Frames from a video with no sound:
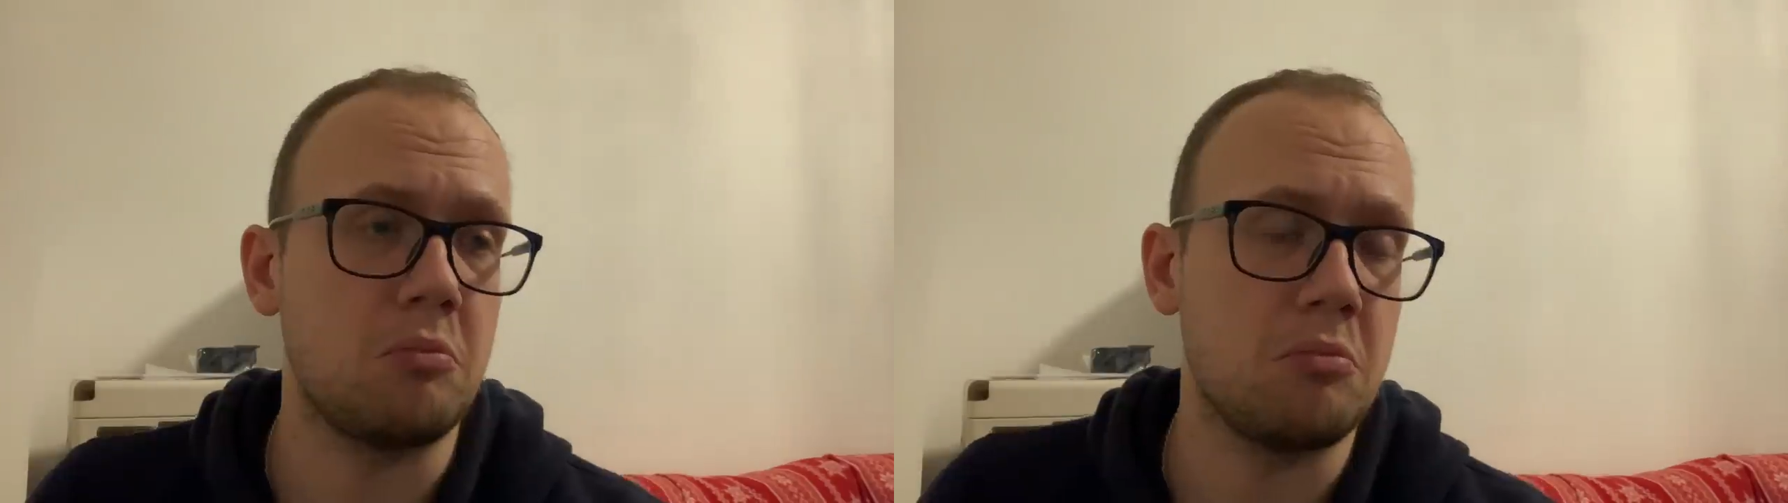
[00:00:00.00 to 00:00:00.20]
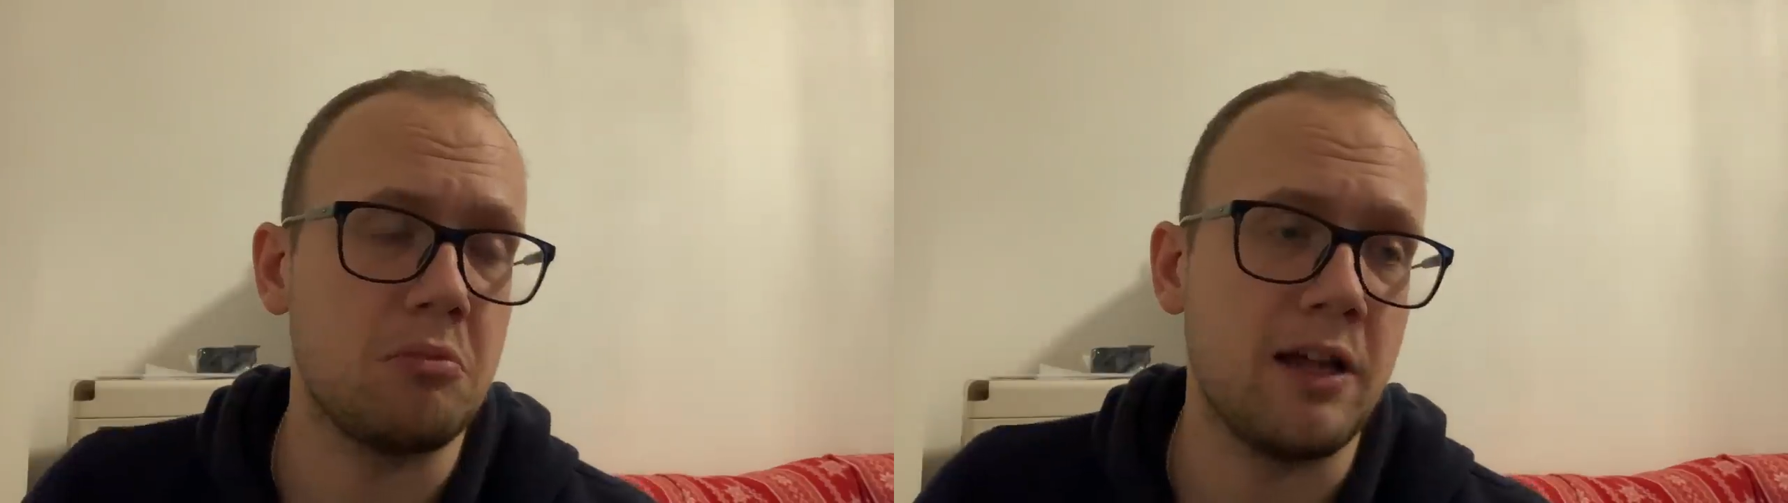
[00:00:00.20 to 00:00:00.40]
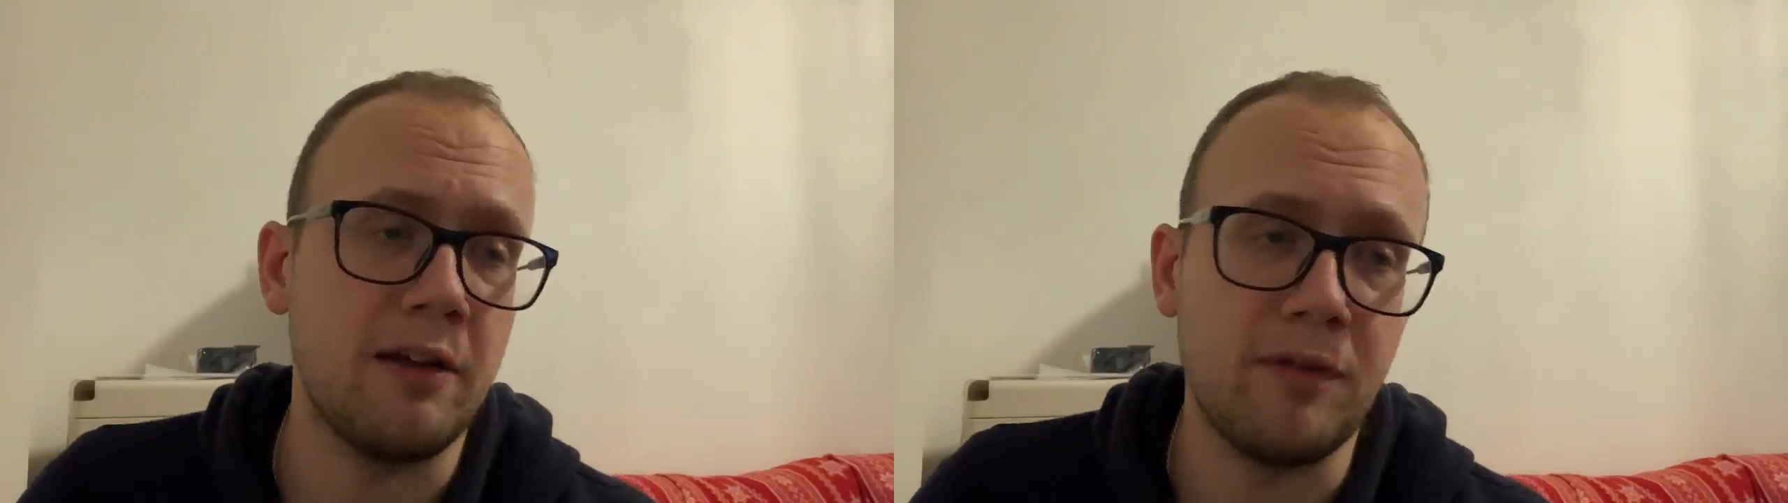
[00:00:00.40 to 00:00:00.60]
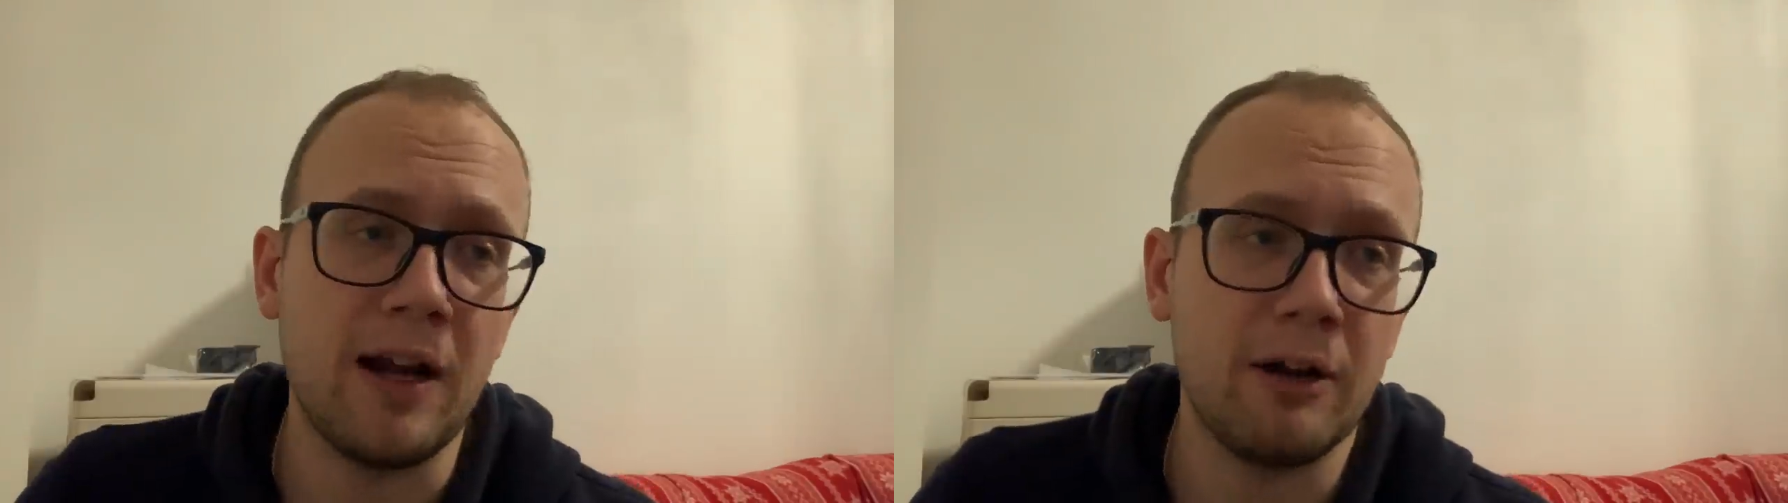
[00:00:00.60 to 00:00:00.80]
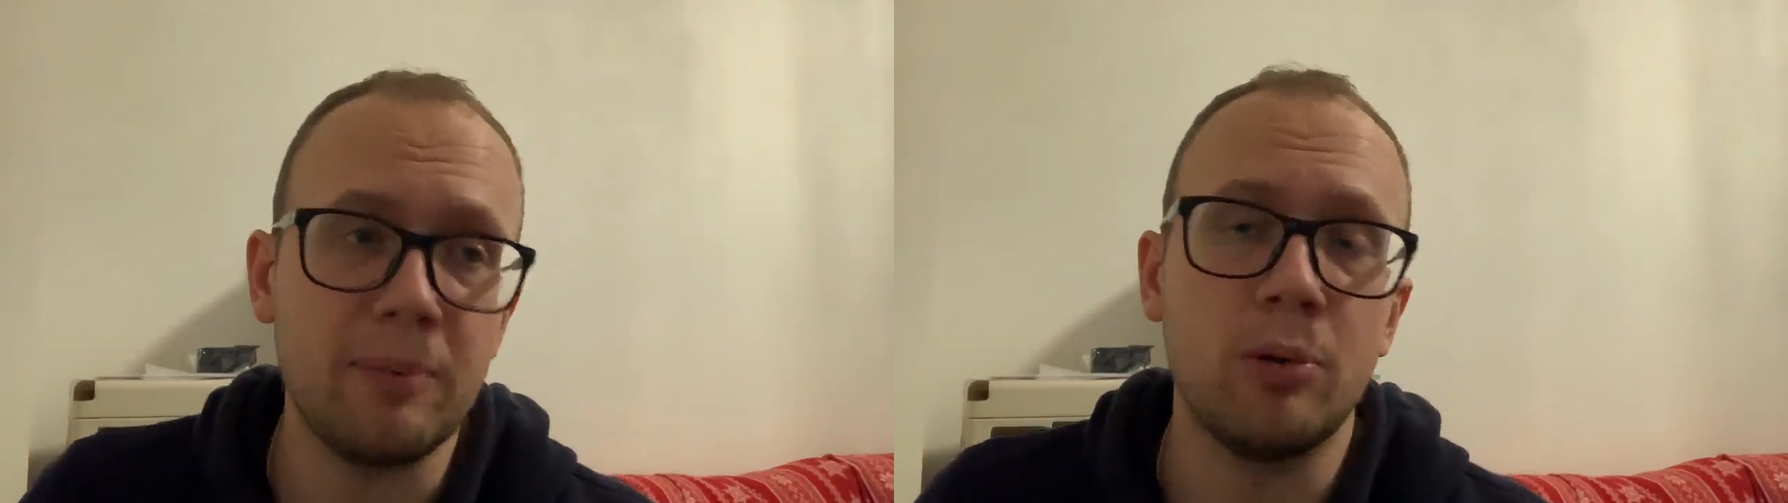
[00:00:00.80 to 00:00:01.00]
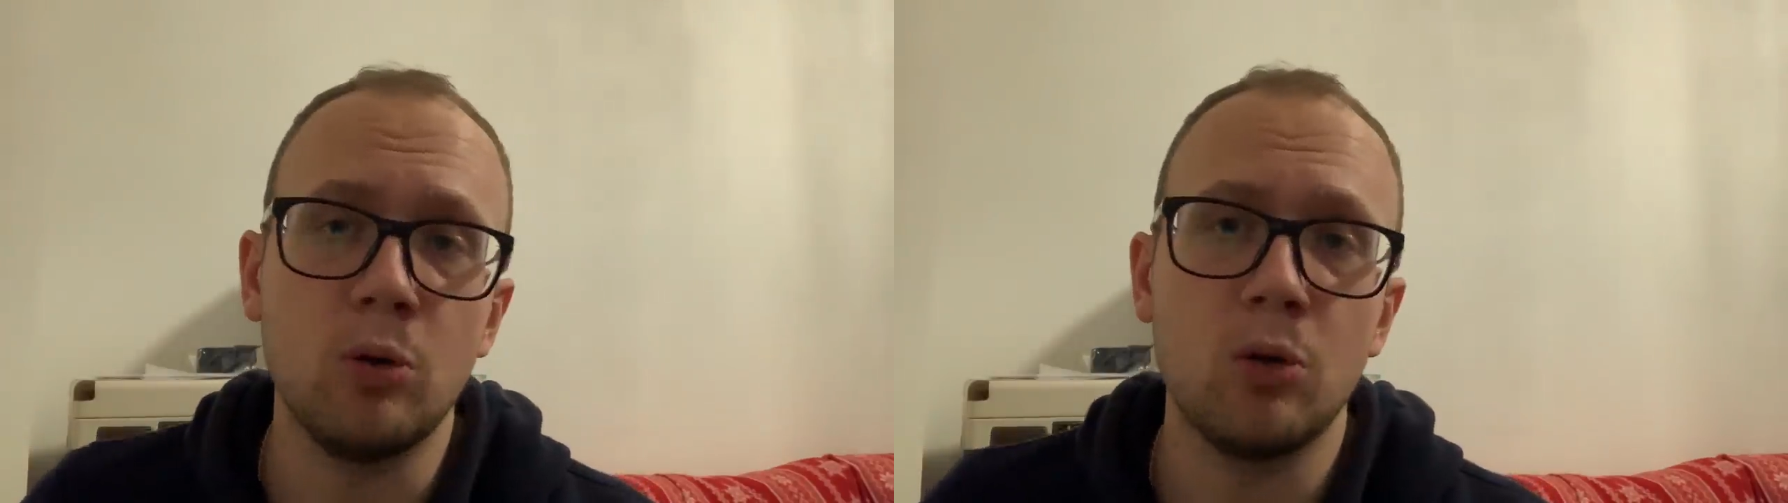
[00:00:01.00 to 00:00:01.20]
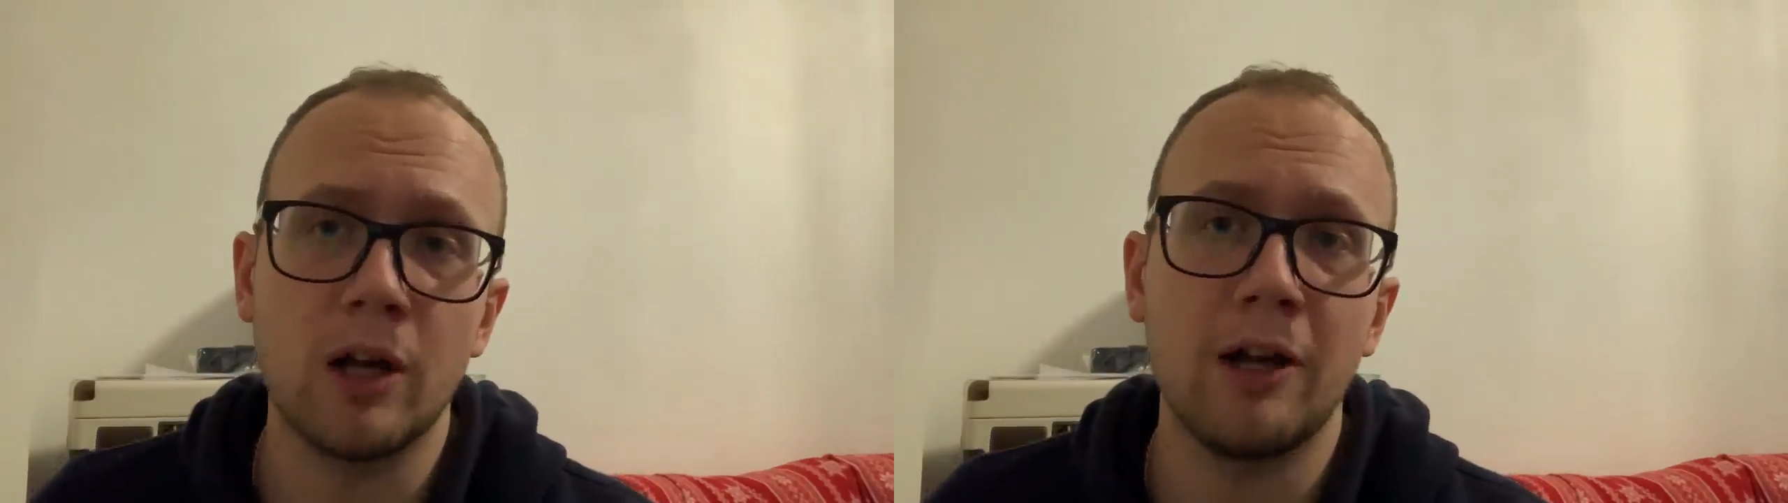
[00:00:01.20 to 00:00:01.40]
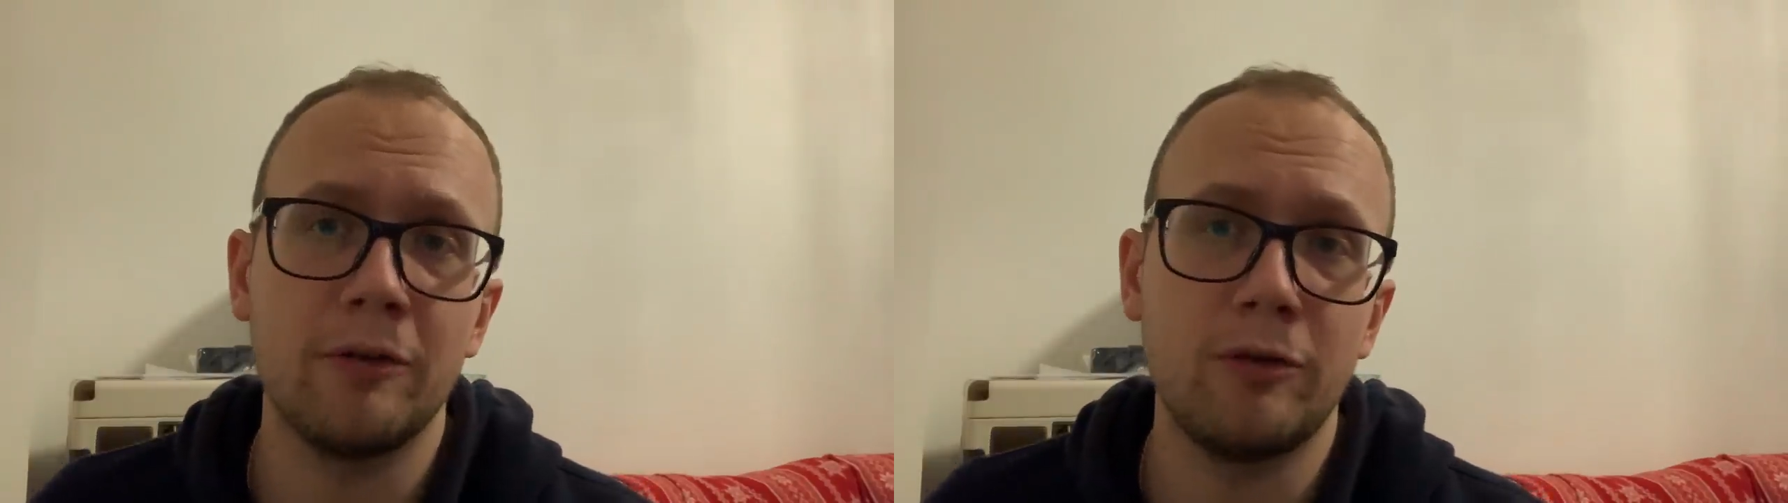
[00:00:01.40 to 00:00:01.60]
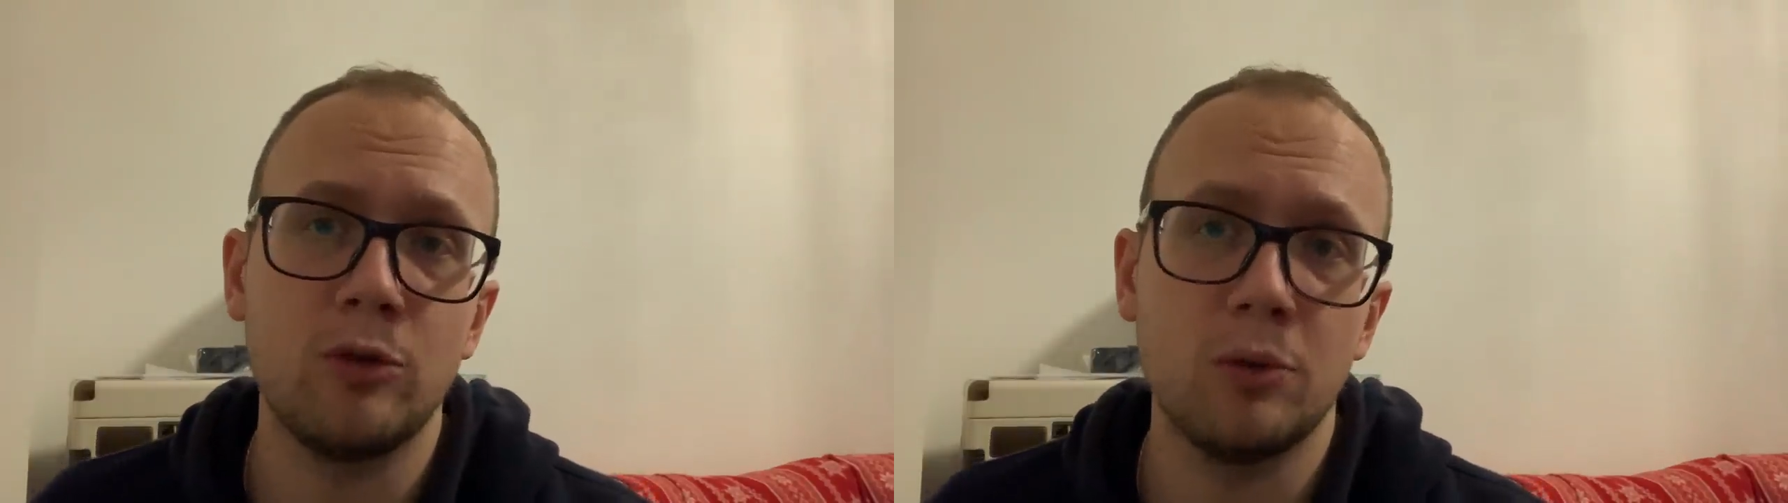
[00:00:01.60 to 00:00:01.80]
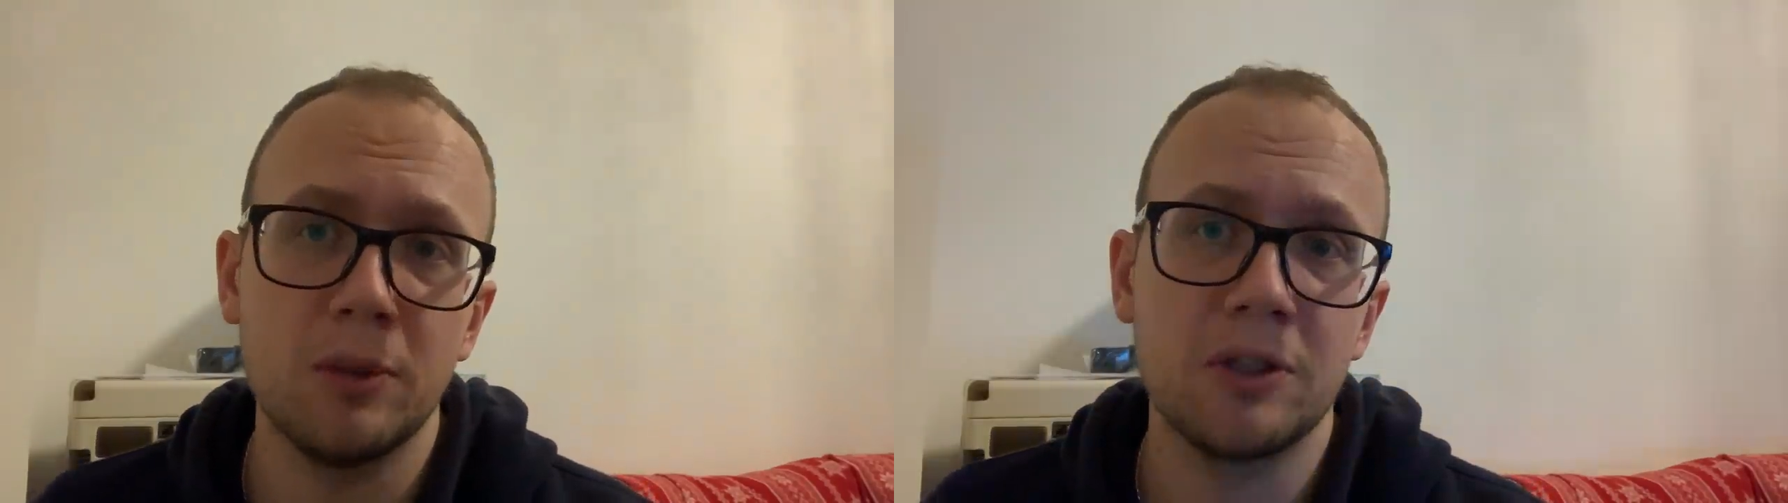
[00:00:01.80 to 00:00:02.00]
They're very poor going
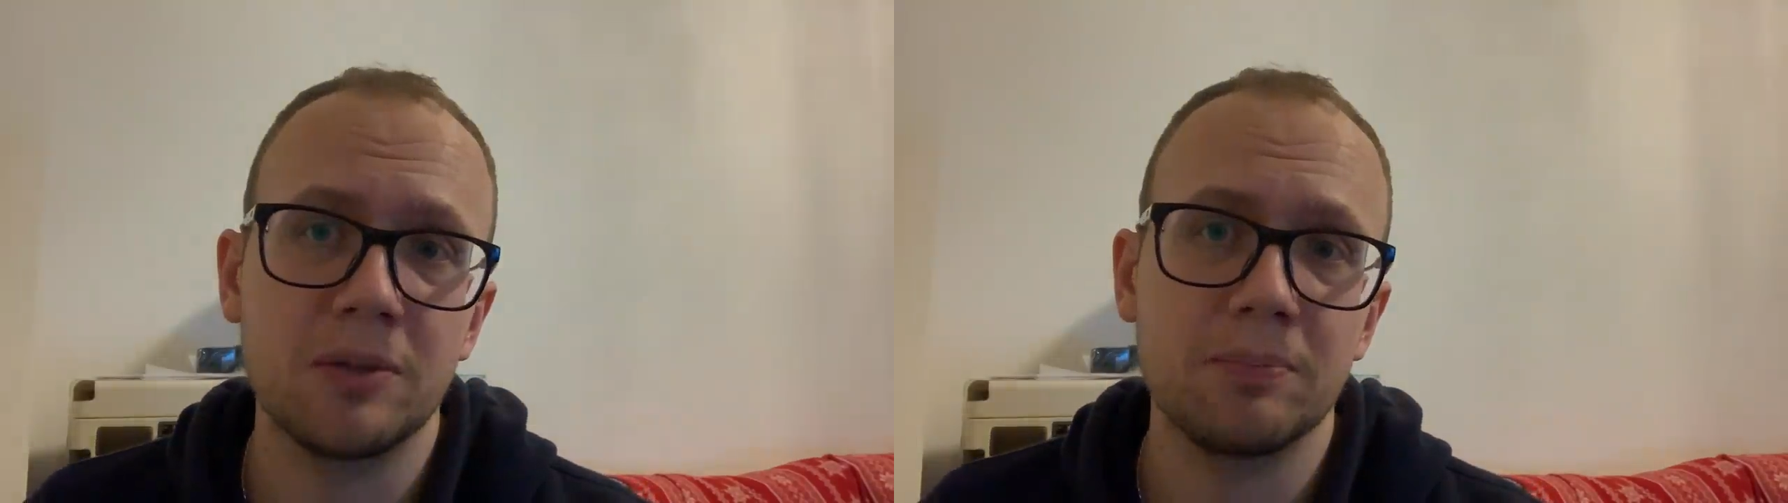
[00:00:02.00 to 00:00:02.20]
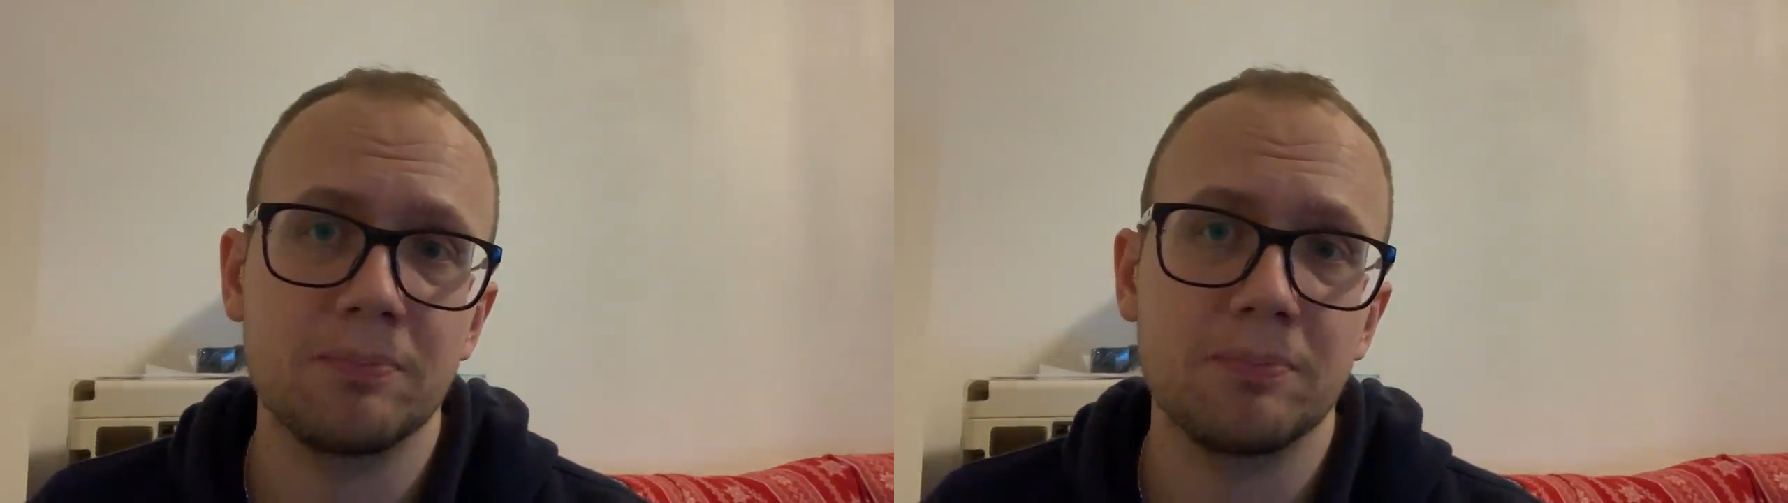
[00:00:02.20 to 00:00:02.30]
forward.